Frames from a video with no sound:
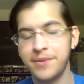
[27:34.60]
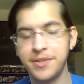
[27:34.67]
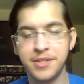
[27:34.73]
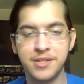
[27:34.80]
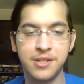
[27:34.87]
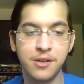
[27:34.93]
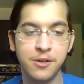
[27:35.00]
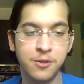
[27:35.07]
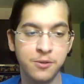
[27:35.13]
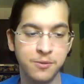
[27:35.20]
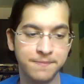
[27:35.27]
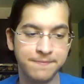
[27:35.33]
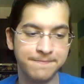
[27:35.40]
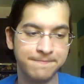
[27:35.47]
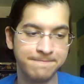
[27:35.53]

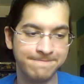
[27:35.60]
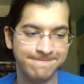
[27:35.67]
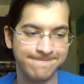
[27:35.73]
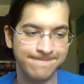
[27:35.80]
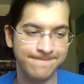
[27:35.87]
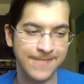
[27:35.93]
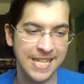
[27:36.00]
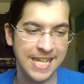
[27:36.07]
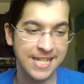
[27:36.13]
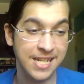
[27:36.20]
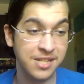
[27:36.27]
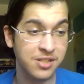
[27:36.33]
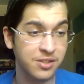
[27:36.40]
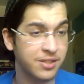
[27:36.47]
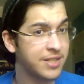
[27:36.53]
So it
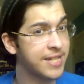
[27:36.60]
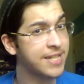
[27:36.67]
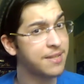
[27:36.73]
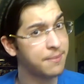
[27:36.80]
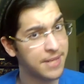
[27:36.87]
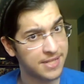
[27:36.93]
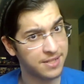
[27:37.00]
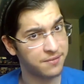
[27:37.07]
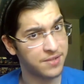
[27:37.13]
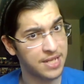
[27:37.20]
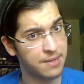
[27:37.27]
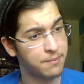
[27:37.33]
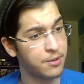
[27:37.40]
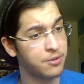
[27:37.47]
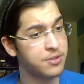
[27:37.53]
doesn't look like the best of
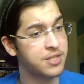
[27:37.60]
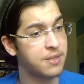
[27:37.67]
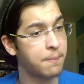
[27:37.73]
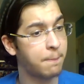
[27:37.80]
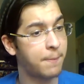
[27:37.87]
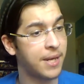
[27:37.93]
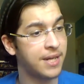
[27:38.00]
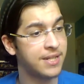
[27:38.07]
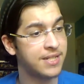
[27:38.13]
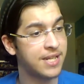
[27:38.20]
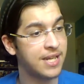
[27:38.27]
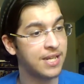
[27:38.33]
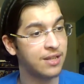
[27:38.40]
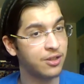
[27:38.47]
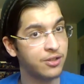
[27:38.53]
game modes, but
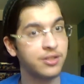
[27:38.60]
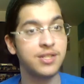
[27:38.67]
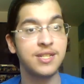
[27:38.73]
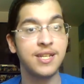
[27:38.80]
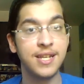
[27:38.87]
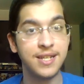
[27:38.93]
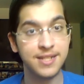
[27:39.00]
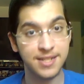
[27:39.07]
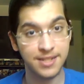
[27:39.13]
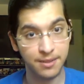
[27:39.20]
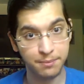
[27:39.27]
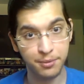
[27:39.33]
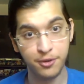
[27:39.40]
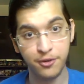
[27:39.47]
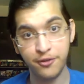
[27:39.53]
it looks like it's an
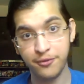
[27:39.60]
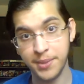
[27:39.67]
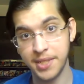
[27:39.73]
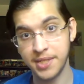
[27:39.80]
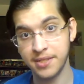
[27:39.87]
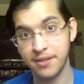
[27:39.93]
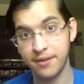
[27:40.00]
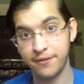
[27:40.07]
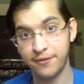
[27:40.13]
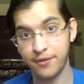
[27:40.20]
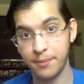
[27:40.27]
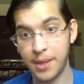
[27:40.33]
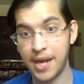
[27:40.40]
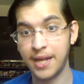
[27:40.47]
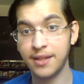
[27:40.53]
improvement
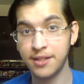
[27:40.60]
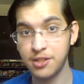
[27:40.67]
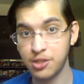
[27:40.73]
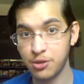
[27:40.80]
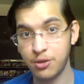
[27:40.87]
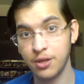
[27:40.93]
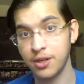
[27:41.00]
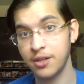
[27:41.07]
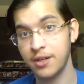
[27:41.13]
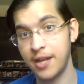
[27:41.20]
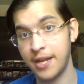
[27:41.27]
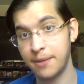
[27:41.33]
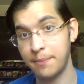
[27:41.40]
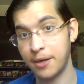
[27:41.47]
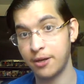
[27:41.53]
from Island Tour
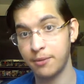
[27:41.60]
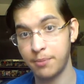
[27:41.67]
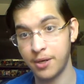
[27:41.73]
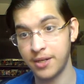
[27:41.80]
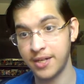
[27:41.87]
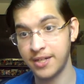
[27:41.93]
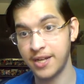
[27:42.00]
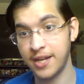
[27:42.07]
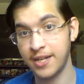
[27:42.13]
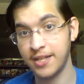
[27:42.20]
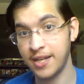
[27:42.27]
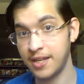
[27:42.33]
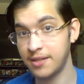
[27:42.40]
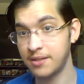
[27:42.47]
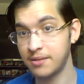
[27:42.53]
and Mario Party
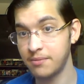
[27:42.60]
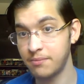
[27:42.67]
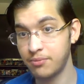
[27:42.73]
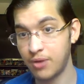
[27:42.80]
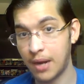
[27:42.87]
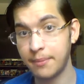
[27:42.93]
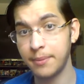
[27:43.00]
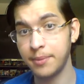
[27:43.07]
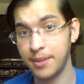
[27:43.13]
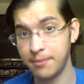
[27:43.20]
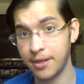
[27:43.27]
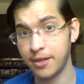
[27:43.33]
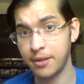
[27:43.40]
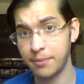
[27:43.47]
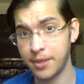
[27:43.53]
9 and probably
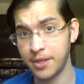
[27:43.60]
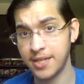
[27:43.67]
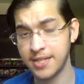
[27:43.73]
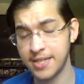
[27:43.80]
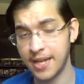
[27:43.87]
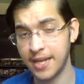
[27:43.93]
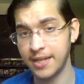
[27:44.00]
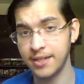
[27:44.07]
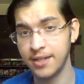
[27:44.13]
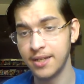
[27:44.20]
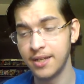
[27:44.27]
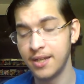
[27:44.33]
Mario Party 10.